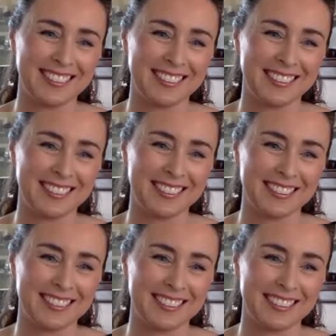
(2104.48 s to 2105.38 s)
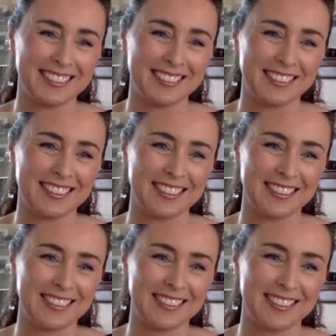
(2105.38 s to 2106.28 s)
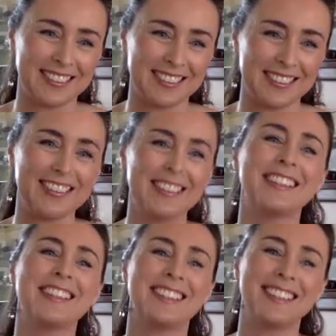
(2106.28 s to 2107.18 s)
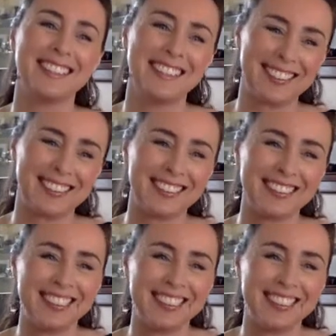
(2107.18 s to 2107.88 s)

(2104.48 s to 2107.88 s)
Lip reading: (not speaking)